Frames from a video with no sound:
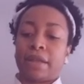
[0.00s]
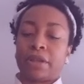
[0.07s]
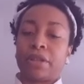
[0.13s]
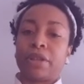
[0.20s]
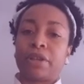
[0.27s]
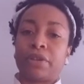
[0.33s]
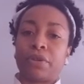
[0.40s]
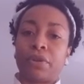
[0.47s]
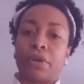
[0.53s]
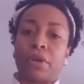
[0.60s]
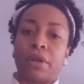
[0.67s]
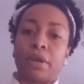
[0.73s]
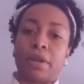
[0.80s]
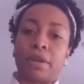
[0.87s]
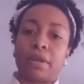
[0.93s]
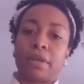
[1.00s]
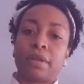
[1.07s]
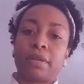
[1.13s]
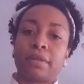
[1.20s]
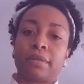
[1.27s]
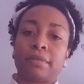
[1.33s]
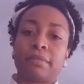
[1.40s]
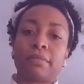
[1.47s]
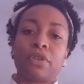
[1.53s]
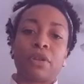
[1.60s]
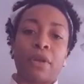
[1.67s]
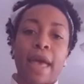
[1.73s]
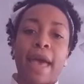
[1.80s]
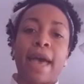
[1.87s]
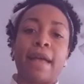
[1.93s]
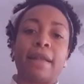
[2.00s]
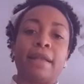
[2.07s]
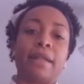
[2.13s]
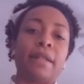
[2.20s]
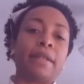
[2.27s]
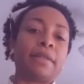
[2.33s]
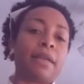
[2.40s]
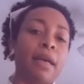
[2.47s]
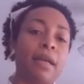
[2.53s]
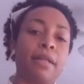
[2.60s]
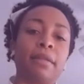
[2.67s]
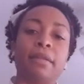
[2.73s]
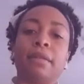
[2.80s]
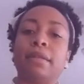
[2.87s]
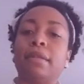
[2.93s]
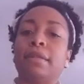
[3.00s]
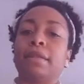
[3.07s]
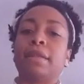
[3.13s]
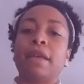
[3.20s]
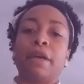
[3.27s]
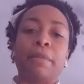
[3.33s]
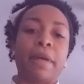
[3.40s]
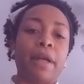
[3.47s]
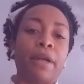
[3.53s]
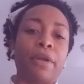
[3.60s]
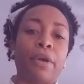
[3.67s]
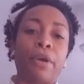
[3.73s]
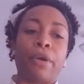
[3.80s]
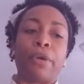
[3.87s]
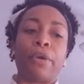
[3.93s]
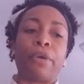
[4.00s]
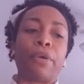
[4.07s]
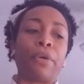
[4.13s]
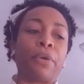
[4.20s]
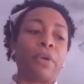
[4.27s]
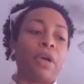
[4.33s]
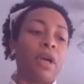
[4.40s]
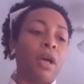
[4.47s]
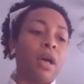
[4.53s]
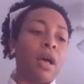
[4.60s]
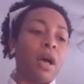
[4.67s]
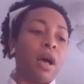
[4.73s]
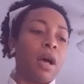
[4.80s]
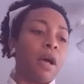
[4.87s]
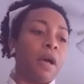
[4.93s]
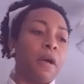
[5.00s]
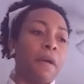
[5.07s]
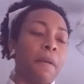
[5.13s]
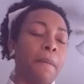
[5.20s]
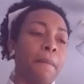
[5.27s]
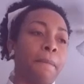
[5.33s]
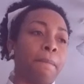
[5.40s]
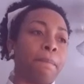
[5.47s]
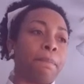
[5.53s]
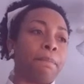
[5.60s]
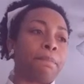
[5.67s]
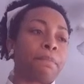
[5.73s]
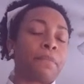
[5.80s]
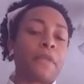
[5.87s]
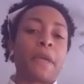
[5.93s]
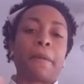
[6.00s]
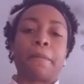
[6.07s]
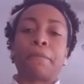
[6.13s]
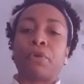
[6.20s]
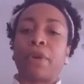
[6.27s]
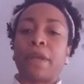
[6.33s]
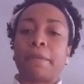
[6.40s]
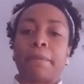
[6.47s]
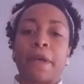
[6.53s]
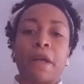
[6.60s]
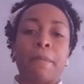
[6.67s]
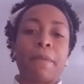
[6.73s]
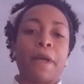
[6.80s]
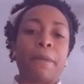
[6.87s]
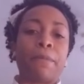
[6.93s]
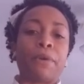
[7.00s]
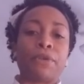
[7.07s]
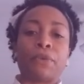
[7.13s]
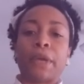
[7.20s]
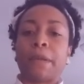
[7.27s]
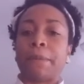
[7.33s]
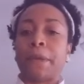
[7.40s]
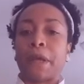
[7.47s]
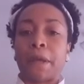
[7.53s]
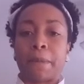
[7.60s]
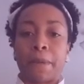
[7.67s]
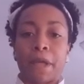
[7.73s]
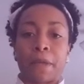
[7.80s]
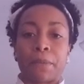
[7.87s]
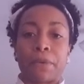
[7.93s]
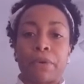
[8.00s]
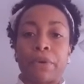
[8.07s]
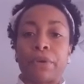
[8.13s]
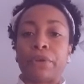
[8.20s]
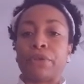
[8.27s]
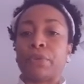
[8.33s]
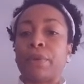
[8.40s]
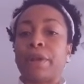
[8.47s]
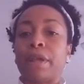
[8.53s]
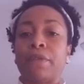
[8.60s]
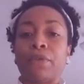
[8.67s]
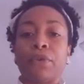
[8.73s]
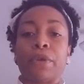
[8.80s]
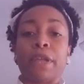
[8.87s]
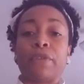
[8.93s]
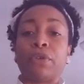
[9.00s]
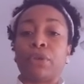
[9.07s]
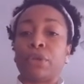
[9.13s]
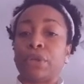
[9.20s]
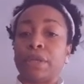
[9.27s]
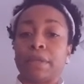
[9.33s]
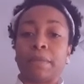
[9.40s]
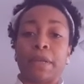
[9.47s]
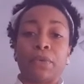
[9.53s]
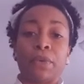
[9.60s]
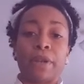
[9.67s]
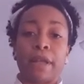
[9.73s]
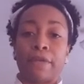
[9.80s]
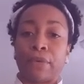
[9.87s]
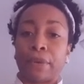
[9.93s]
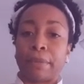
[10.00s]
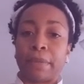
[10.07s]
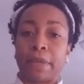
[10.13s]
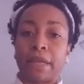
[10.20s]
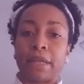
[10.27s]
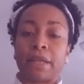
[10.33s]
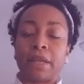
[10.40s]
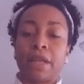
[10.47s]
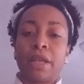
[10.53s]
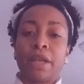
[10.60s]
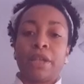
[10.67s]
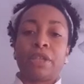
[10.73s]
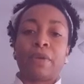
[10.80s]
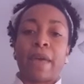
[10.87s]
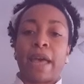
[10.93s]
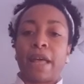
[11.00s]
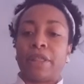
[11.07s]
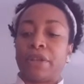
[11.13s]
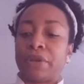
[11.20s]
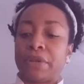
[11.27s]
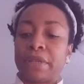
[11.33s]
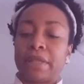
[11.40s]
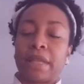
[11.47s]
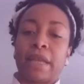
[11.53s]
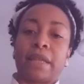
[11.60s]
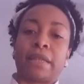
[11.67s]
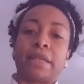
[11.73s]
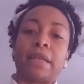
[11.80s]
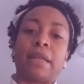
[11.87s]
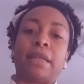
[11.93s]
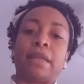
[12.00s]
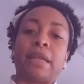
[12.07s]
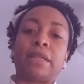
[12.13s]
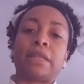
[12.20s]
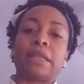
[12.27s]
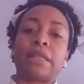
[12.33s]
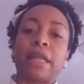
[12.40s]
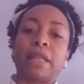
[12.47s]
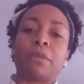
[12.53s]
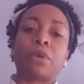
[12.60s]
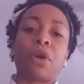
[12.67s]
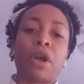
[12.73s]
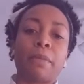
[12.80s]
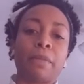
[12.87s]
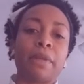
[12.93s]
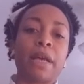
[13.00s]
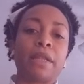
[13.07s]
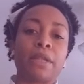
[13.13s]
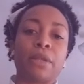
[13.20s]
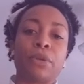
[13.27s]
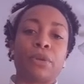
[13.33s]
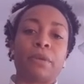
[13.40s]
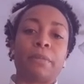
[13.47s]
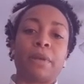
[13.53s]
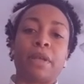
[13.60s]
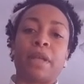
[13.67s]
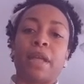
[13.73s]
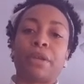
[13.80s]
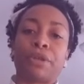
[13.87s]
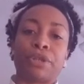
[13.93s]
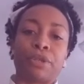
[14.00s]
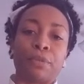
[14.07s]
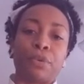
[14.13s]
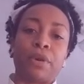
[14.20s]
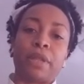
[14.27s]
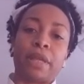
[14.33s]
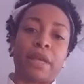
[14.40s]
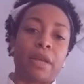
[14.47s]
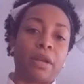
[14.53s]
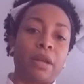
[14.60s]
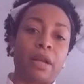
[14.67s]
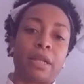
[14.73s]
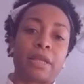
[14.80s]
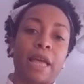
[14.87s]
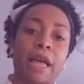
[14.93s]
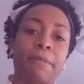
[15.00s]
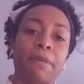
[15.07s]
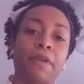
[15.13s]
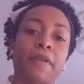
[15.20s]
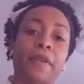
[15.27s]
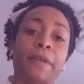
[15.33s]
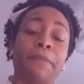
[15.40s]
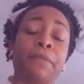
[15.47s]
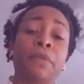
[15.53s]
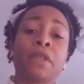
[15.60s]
and cook your, add-ins, onions, tomato, um, green bell peppers, red bell peppers, whatever. If you're using meat, whatever meat, you add those things in and just let them caramelize a little bit, and you just pour the egg on top of it.